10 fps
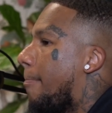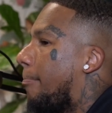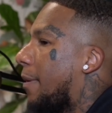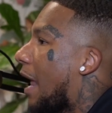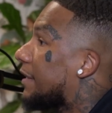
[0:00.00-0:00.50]

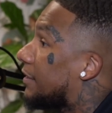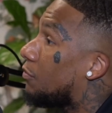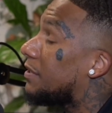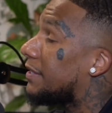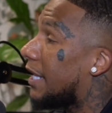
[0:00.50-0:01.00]
But I still
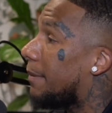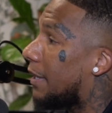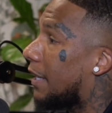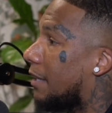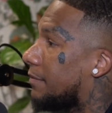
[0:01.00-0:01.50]
was the same
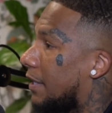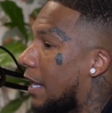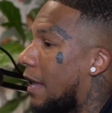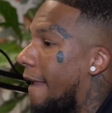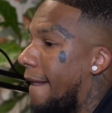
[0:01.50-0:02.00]
man I am
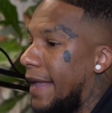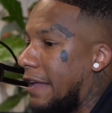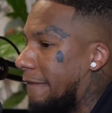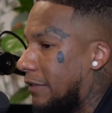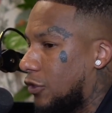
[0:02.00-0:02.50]
today.
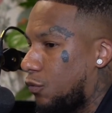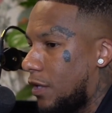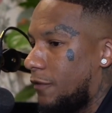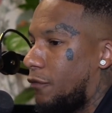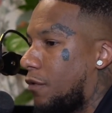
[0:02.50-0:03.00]
Even
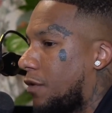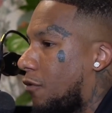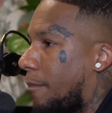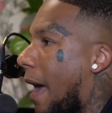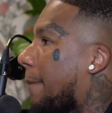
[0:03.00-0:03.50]

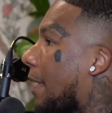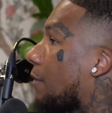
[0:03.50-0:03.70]
24-year-old Papi, I